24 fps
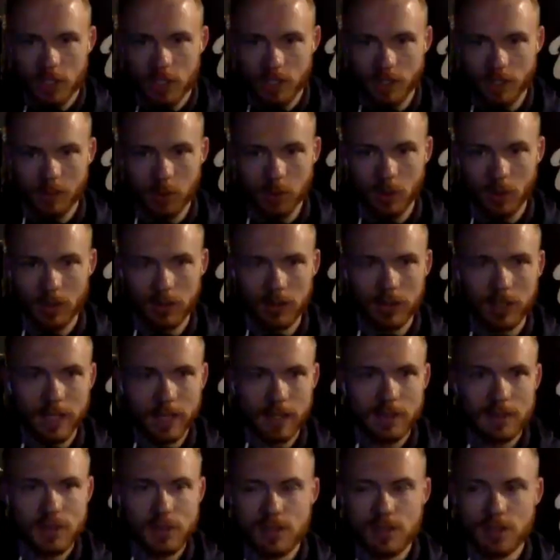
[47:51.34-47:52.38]
sure to put
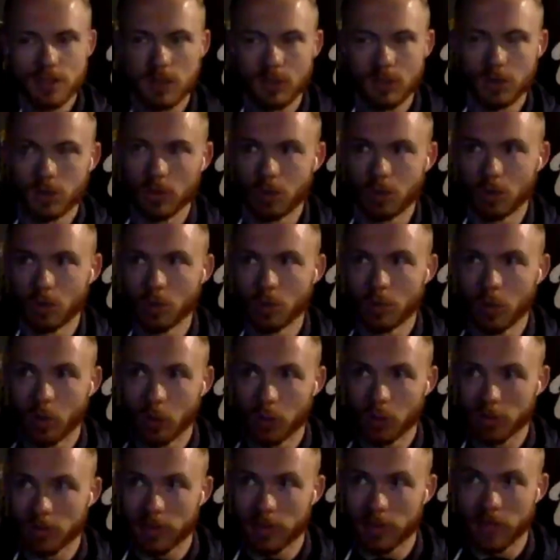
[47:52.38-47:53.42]
links to
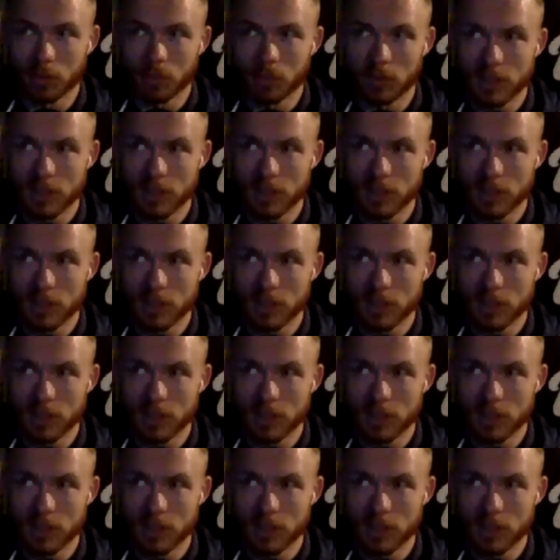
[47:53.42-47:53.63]
both of their